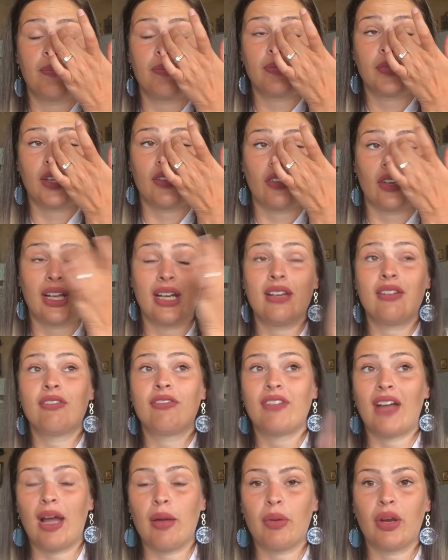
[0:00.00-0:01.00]
if you're getting
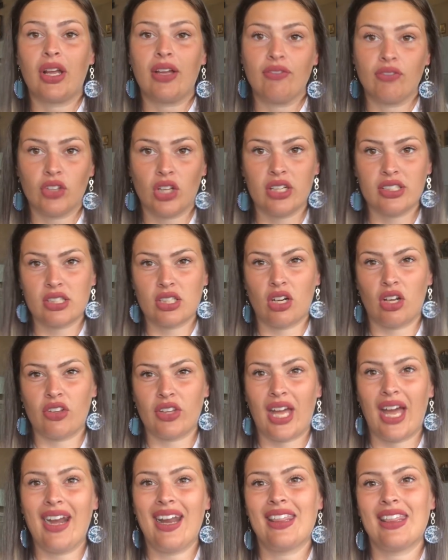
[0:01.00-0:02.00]
fabric and floss and all
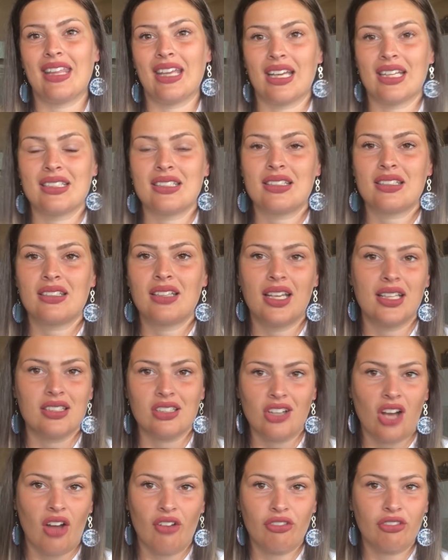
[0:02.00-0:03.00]
that, I think it's
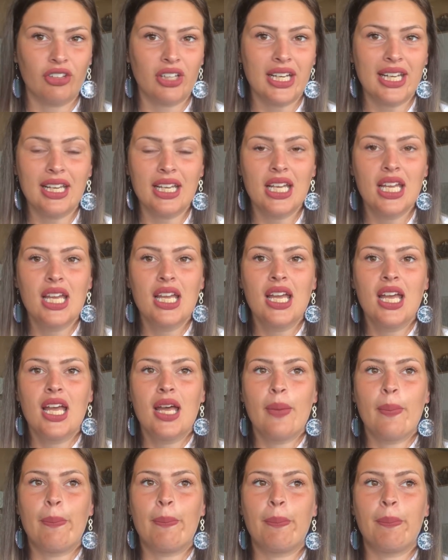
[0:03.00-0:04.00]
not free.
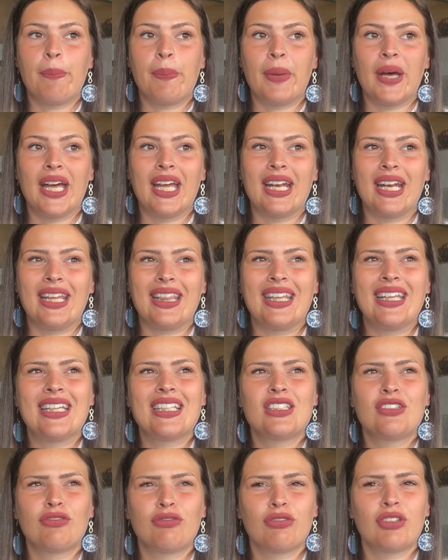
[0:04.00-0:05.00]
But I think
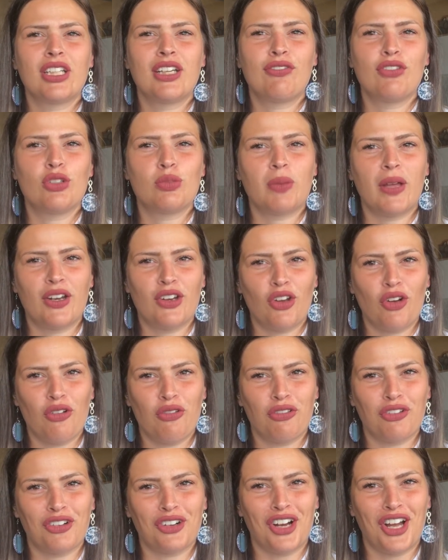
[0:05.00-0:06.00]
it's free if you spend
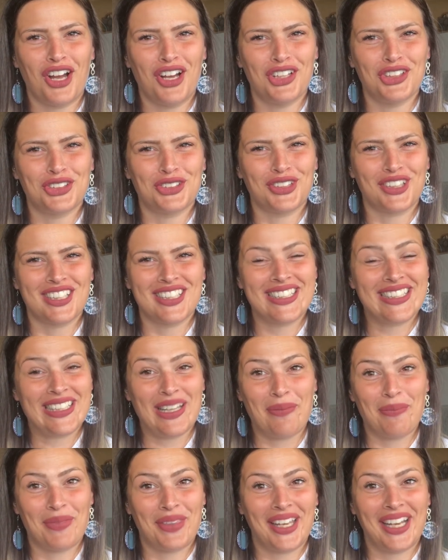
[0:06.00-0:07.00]
over 100 and
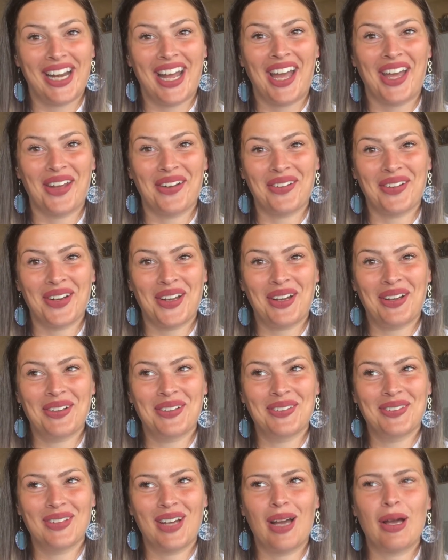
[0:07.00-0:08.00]
something. I don't know.
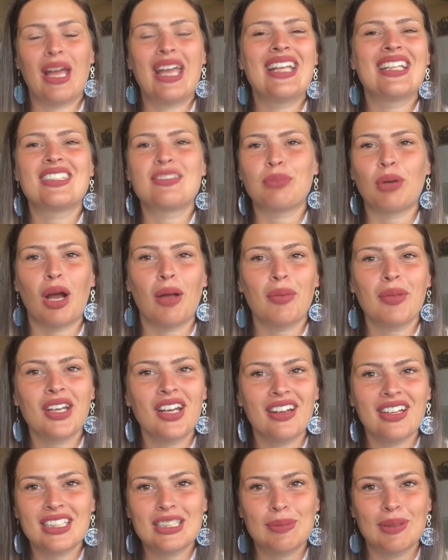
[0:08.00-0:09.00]
It's probably
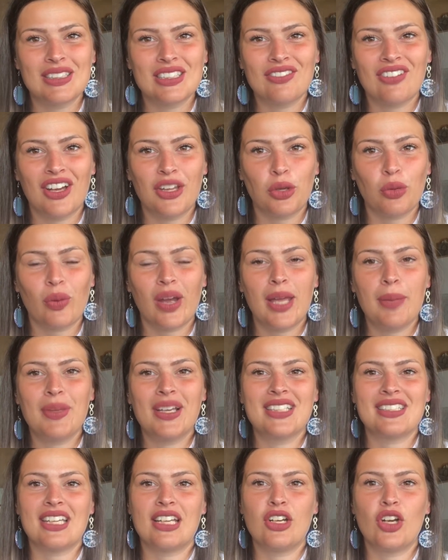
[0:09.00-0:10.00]
not expensive either way
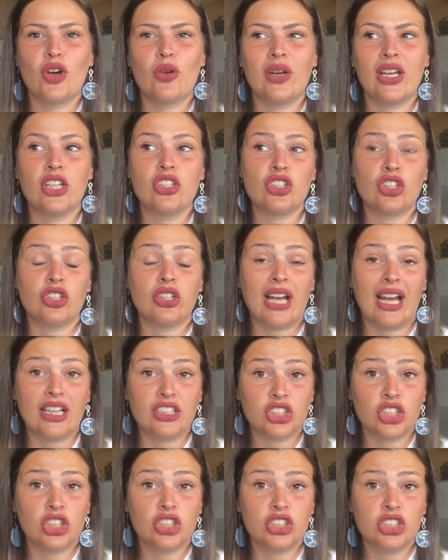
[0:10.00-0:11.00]
because I know
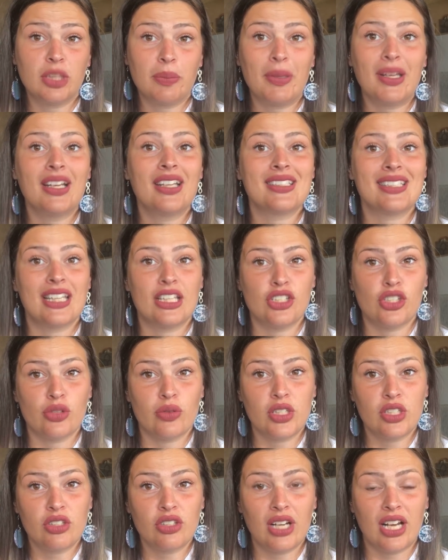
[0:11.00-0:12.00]
international shipping, because they do
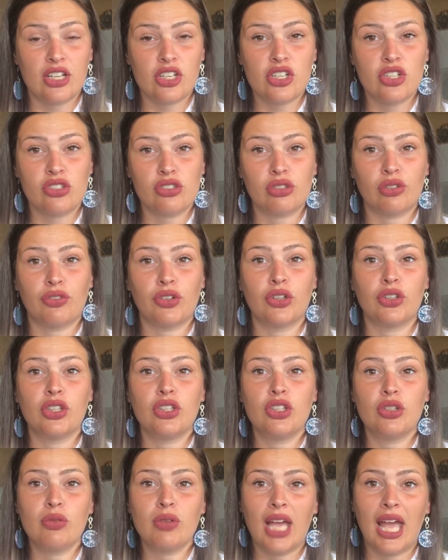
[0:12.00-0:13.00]
international. So if you're in
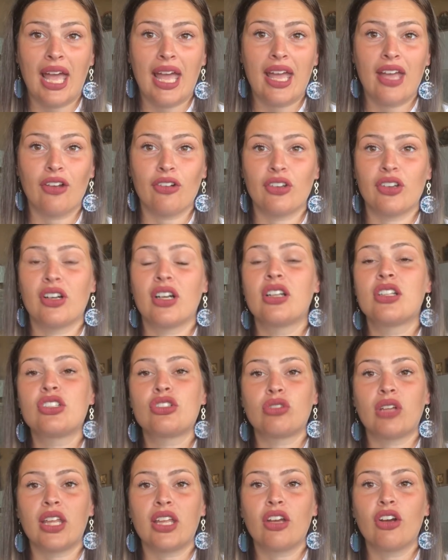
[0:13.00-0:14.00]
the UK or you're in
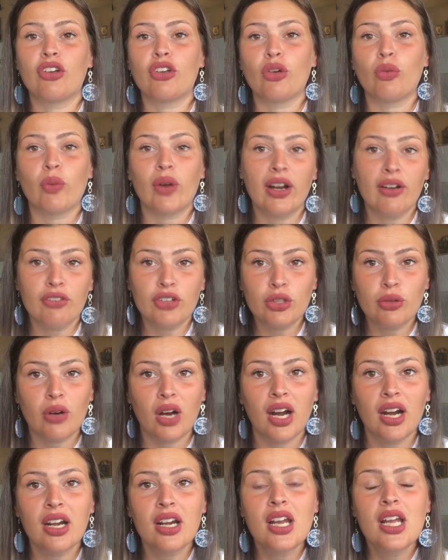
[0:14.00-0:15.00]
Australia or you're wherever you
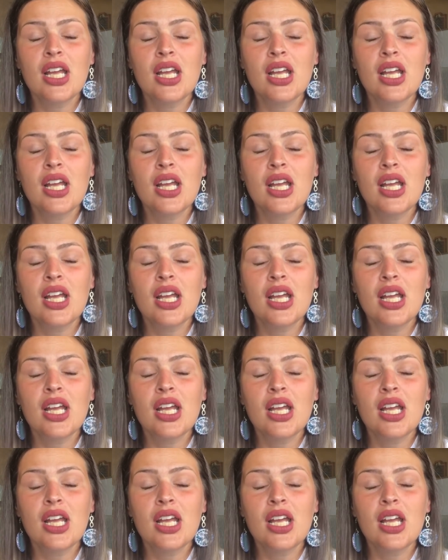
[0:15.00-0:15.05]
are,